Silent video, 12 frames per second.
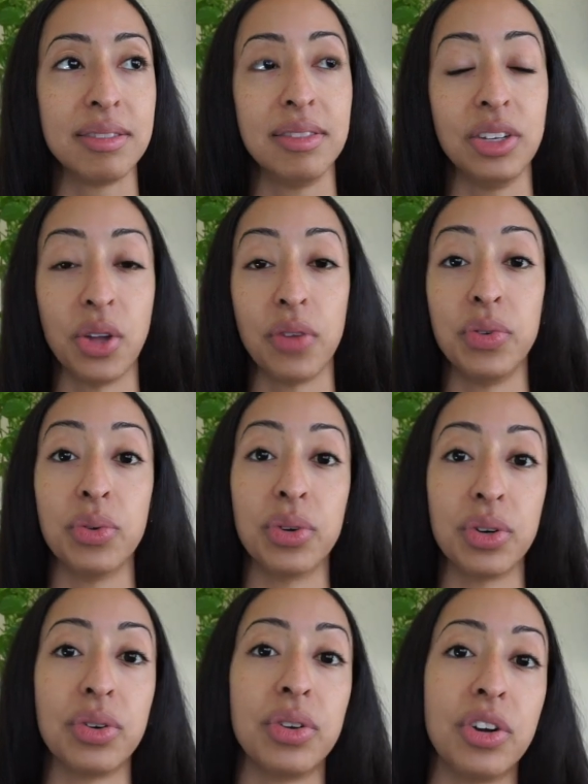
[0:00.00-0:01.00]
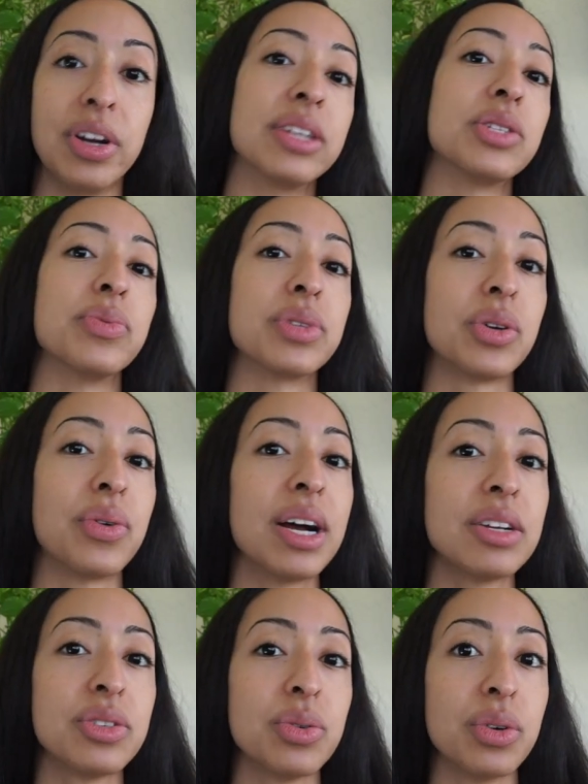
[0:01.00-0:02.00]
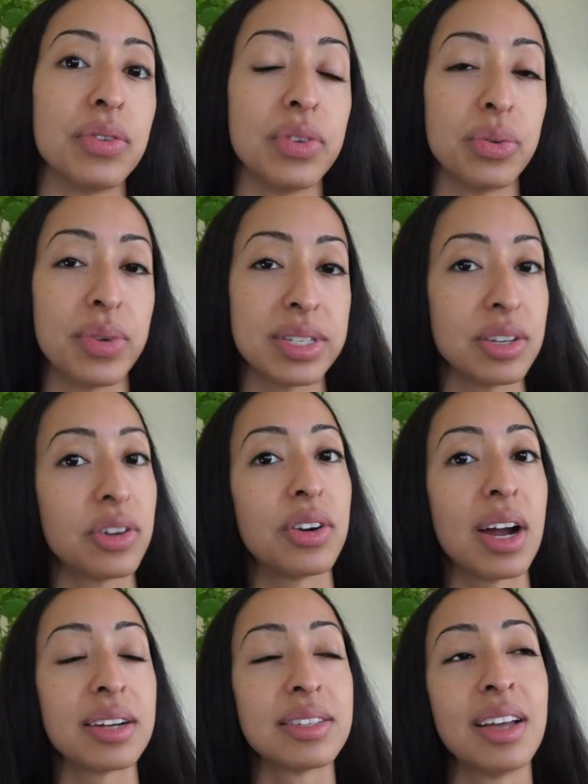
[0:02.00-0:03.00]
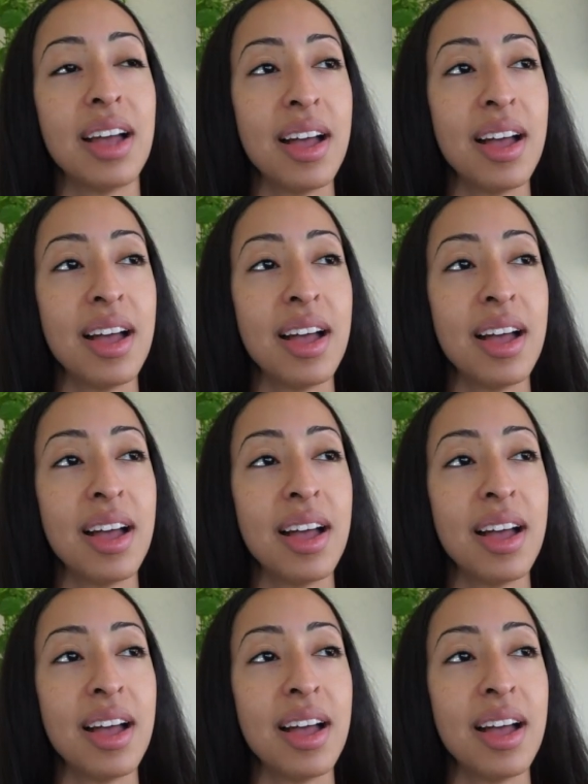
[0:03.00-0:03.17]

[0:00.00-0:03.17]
you know, if your answer was correct or if it wasn't correct.